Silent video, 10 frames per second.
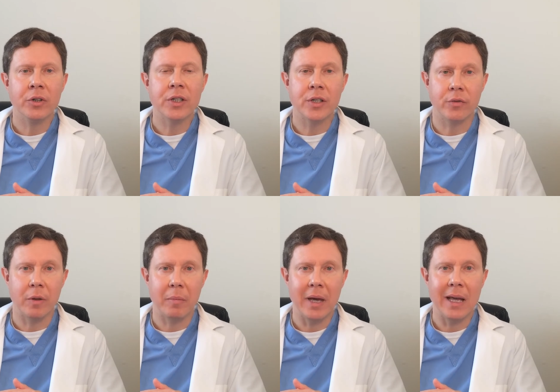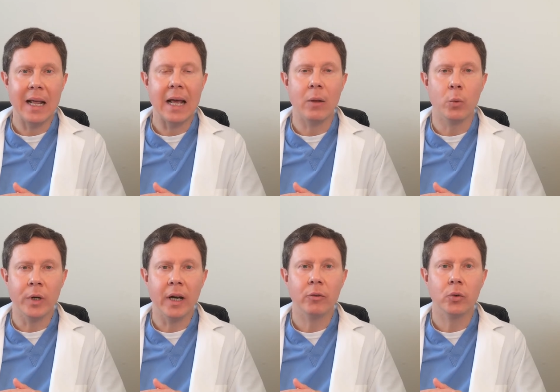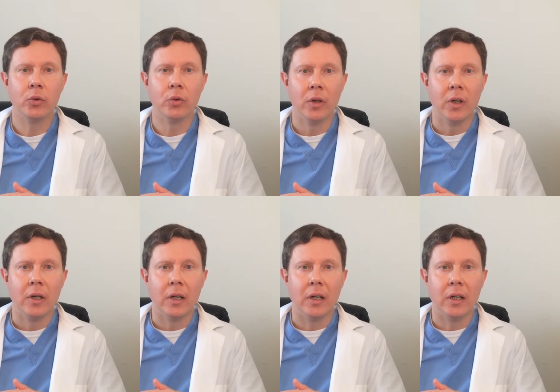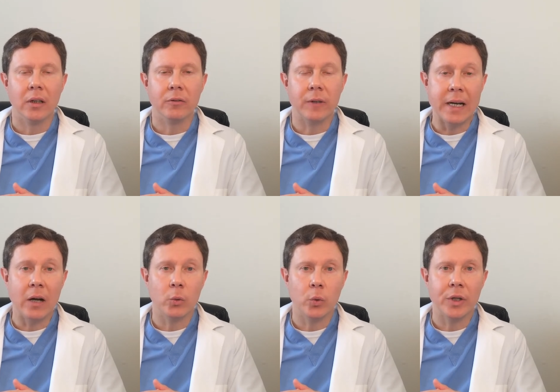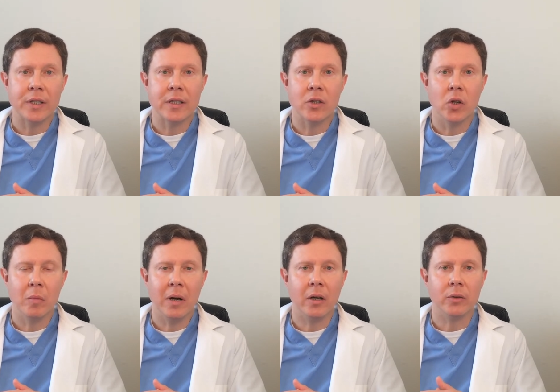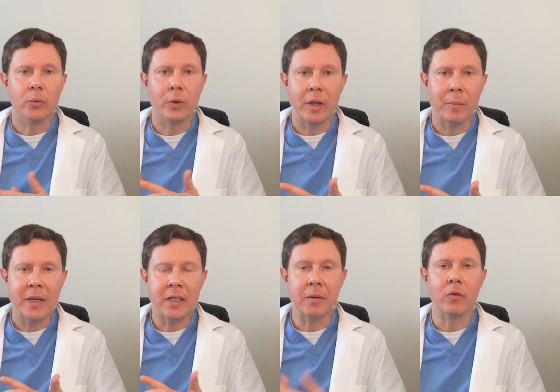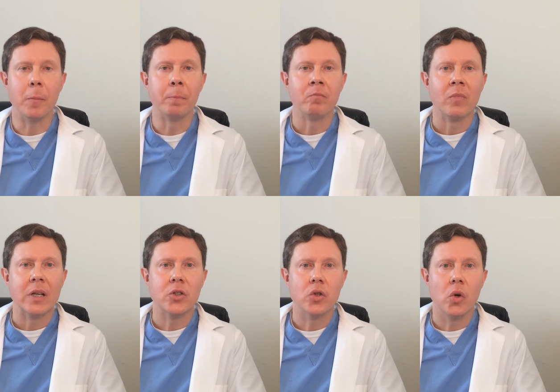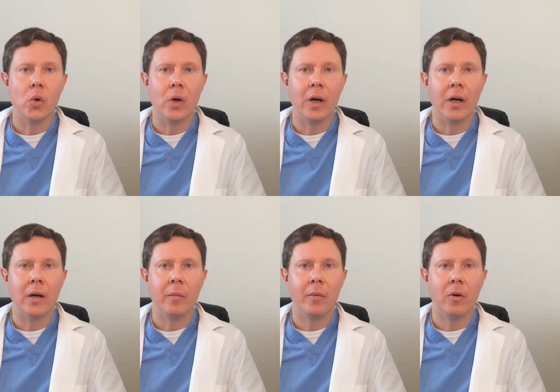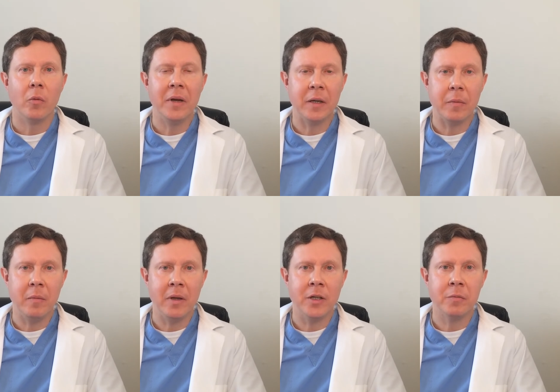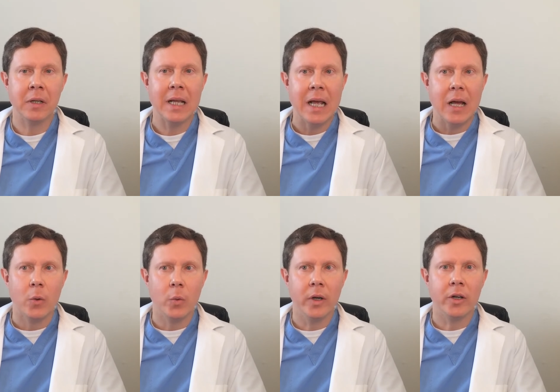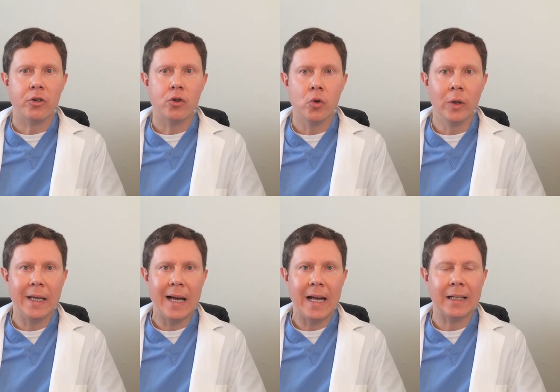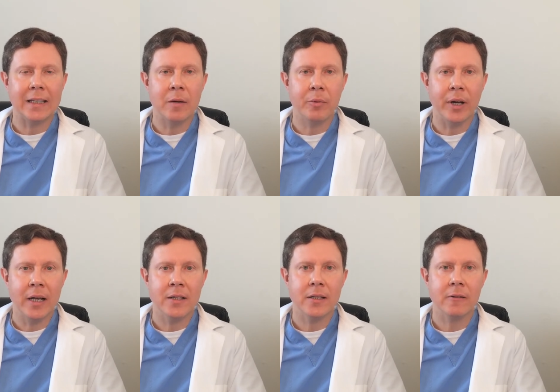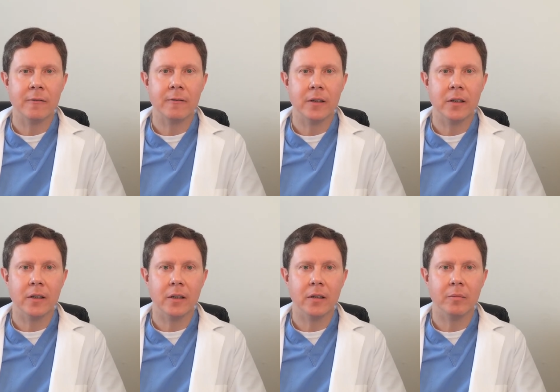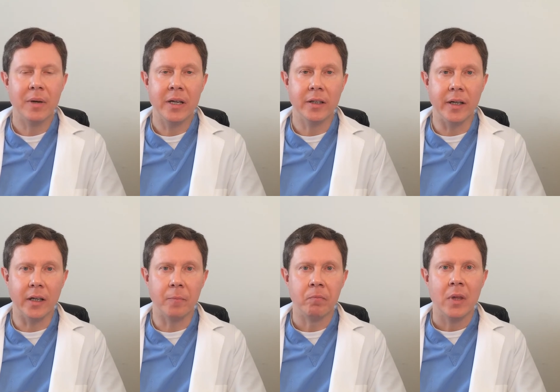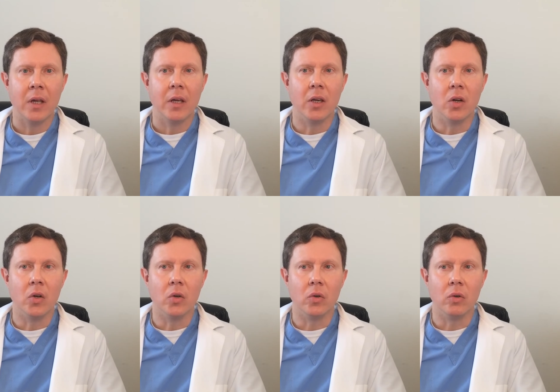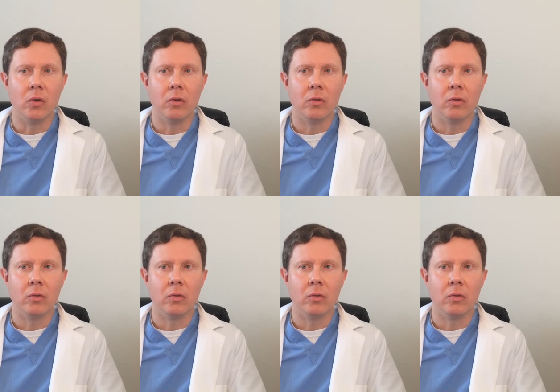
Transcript: reasons for the pain, and we have to uh, find out what this is all about, where the pain is coming from. So uh, Omega Pain Management, we are truly a comprehensive uh, pain clinic. You know,